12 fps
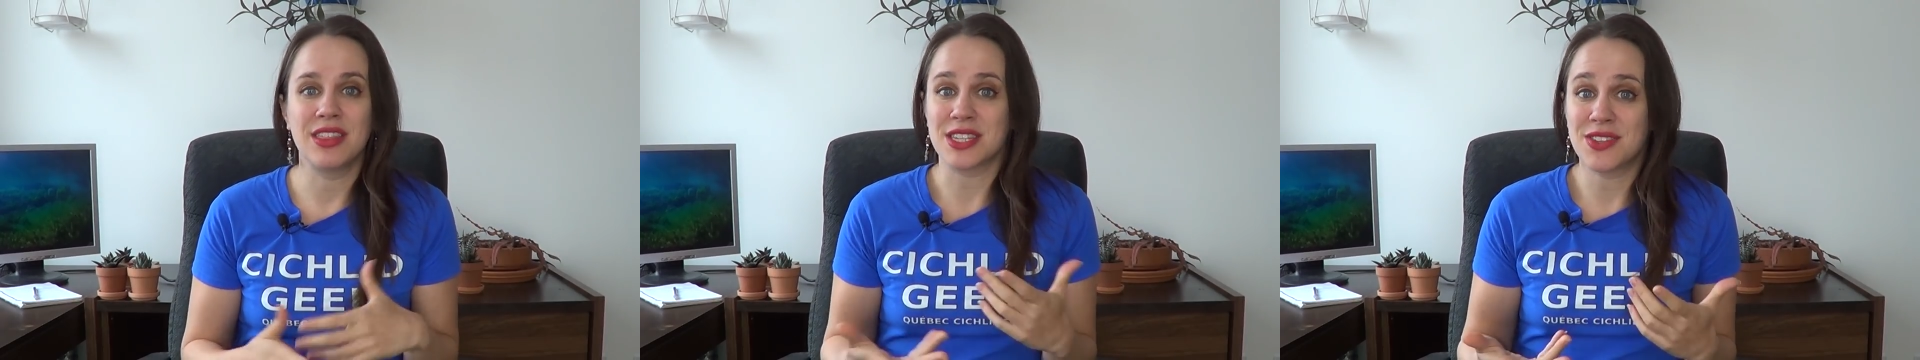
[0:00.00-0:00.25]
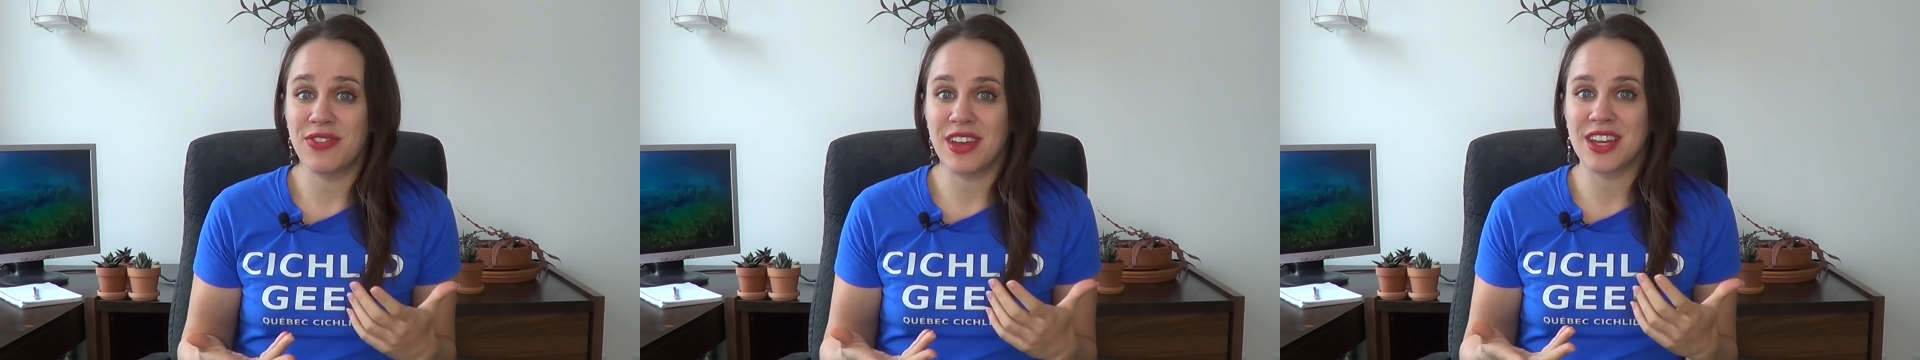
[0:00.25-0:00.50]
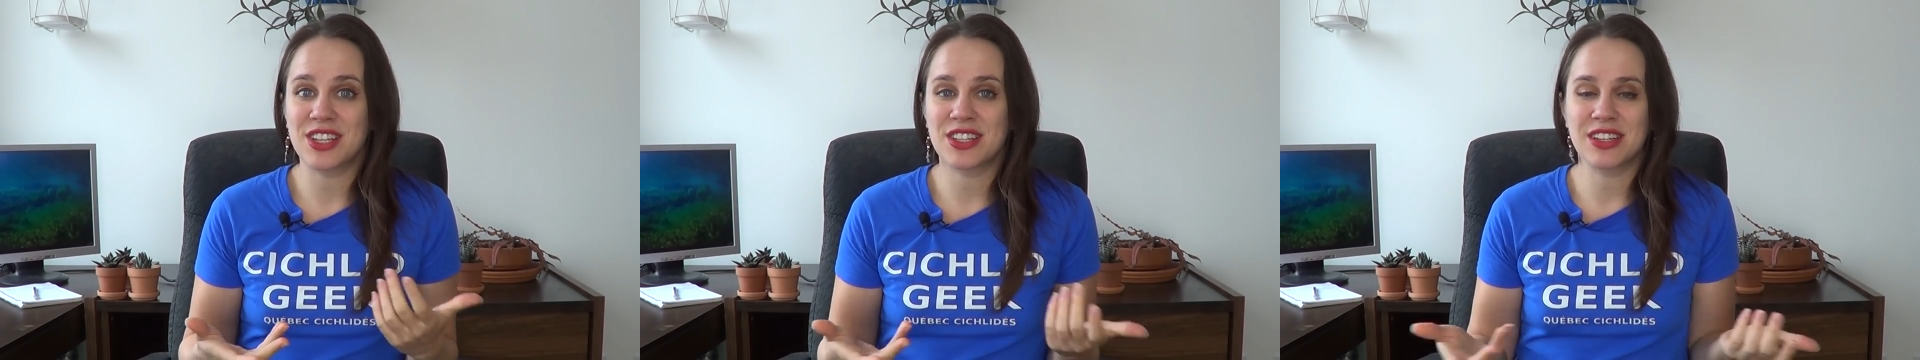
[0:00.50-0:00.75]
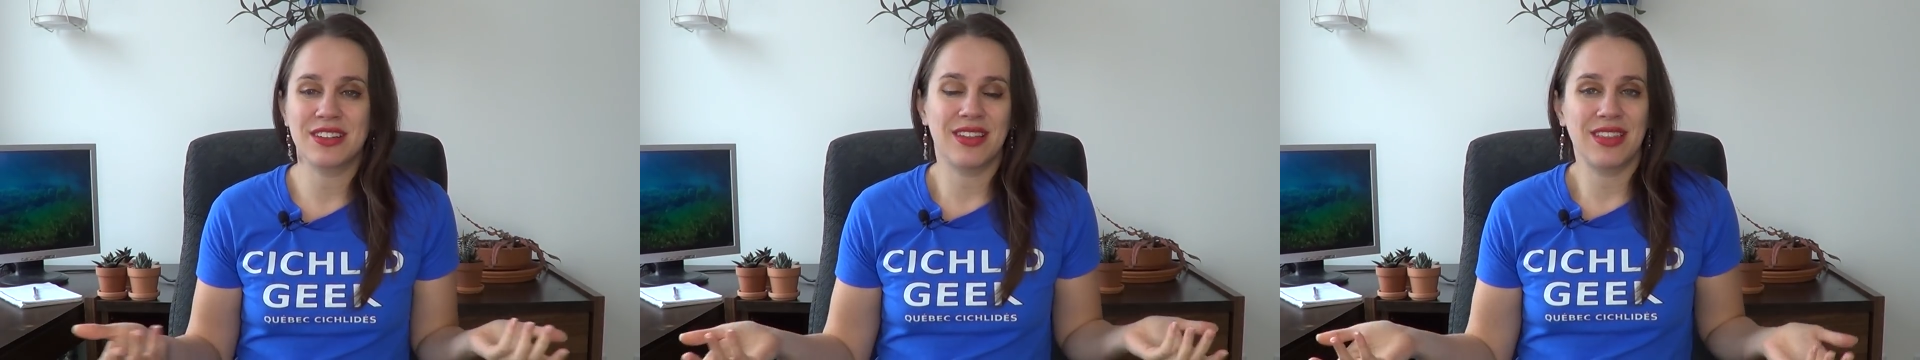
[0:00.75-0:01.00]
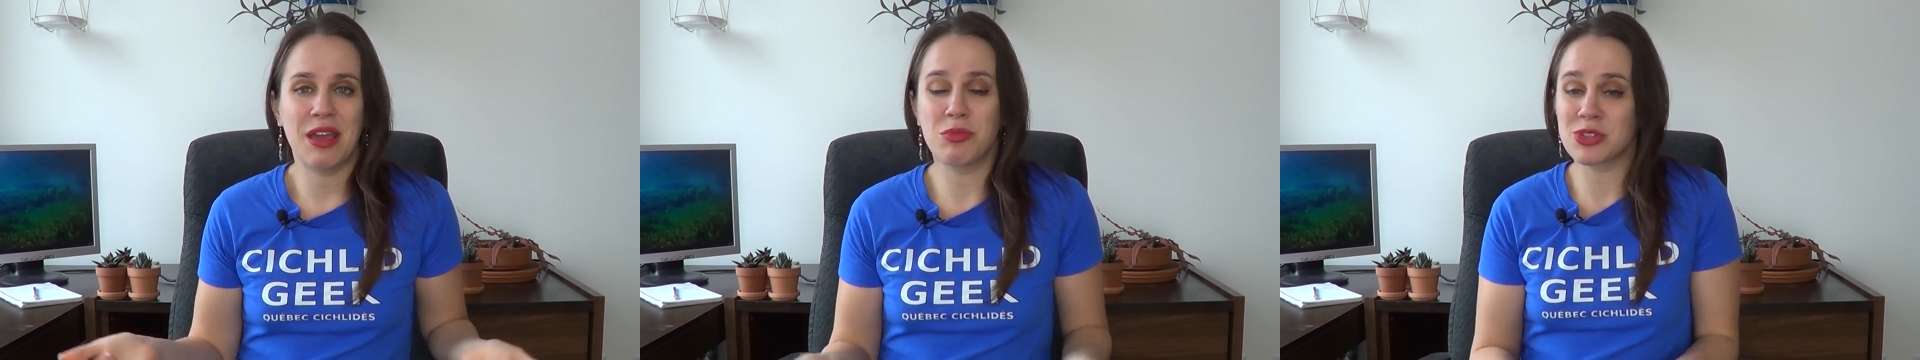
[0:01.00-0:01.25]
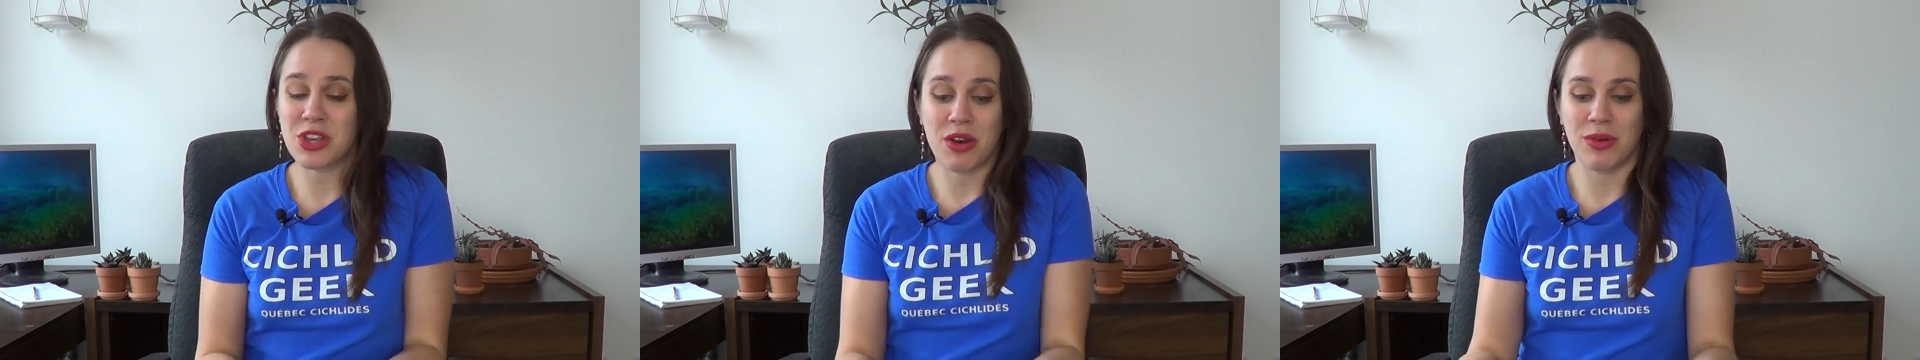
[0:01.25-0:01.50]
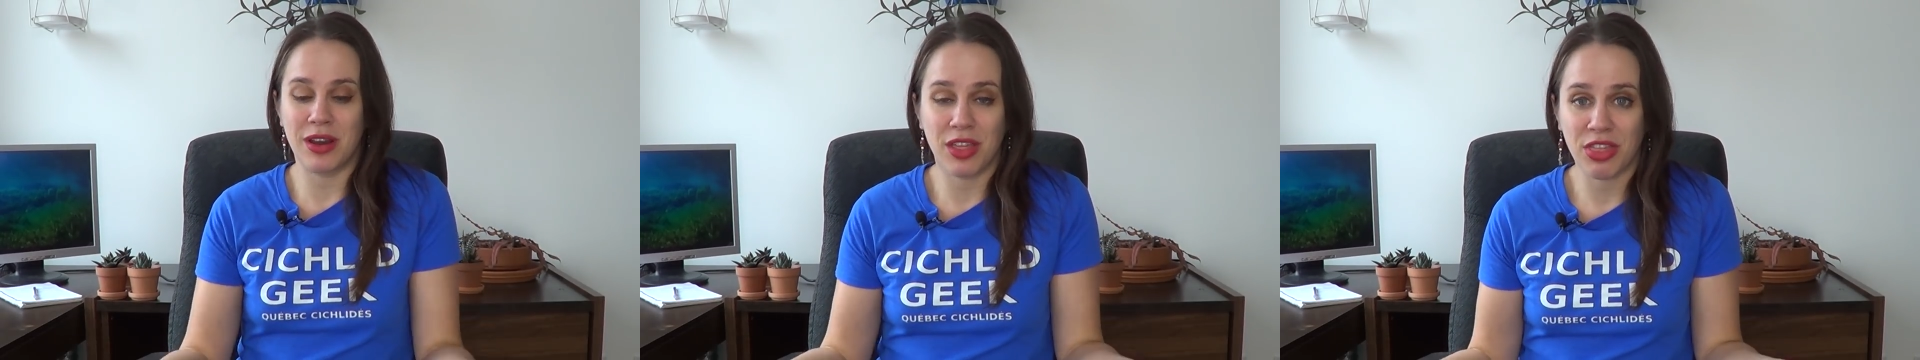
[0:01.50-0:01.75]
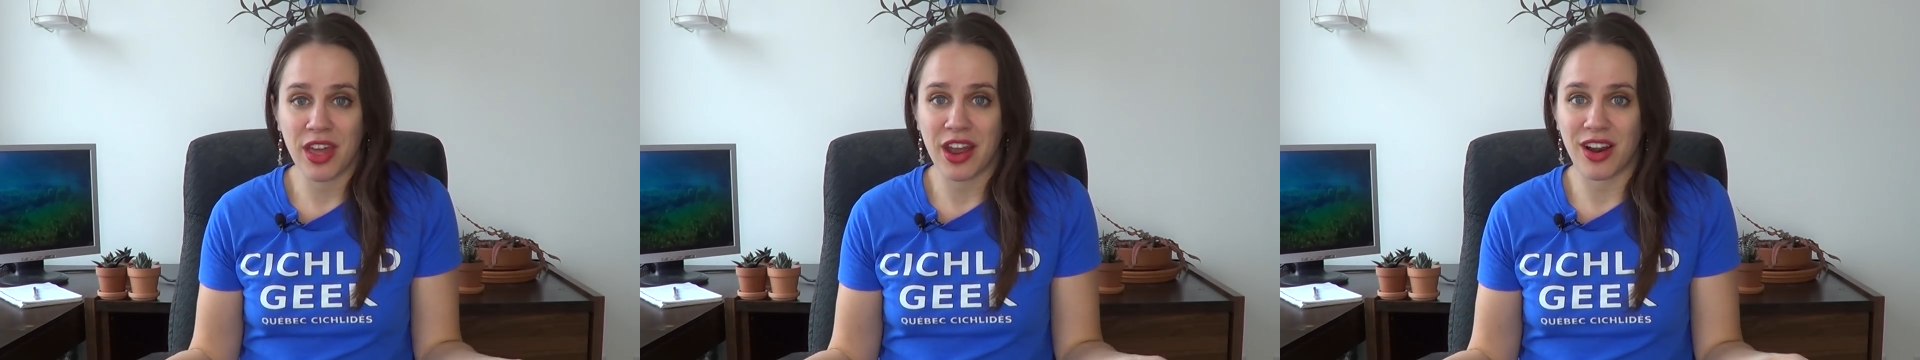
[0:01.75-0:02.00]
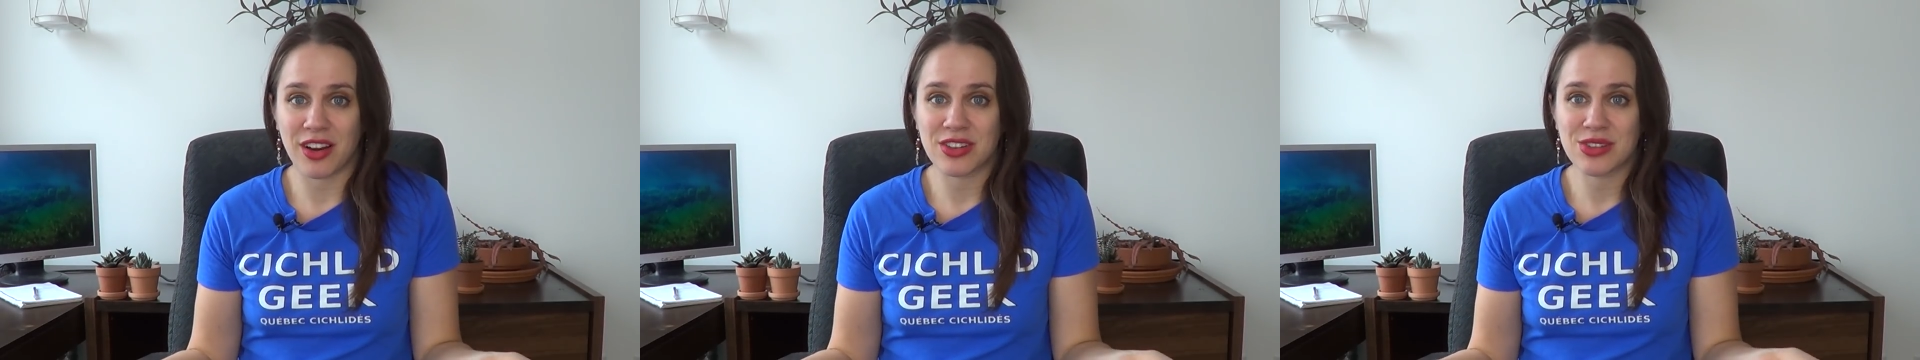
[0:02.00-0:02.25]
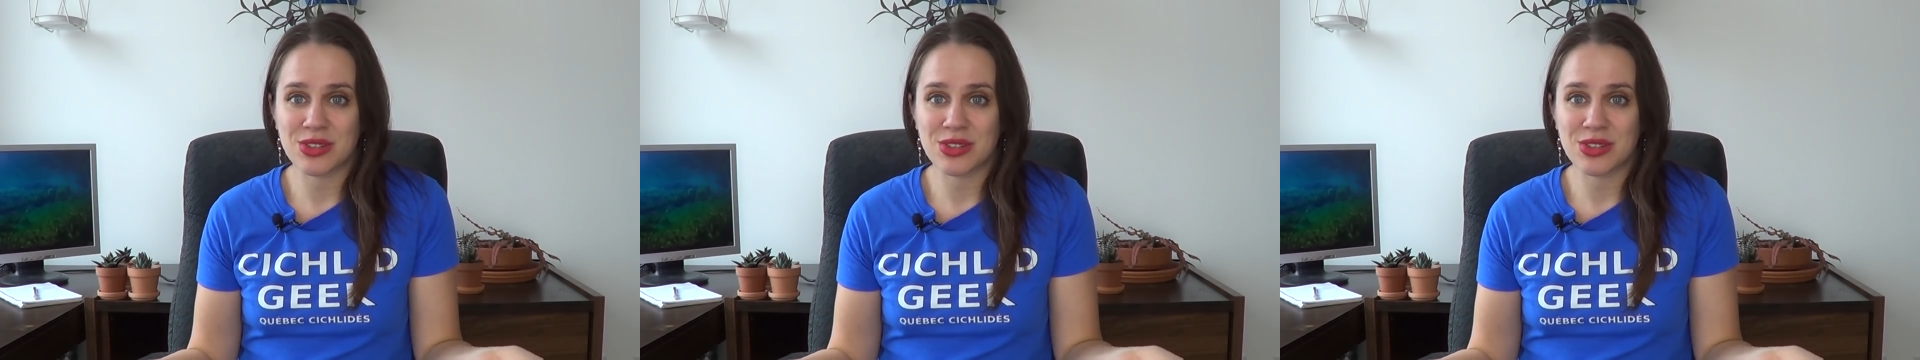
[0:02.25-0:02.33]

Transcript: this fish, the name was already there.